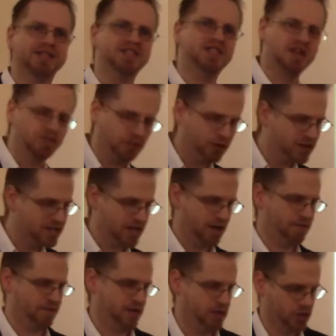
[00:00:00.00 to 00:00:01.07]
a different
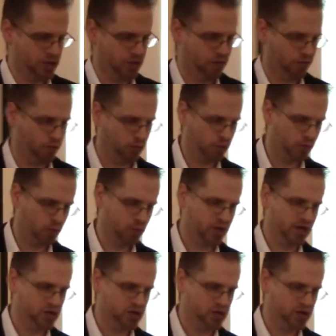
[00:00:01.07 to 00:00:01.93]
definition for the word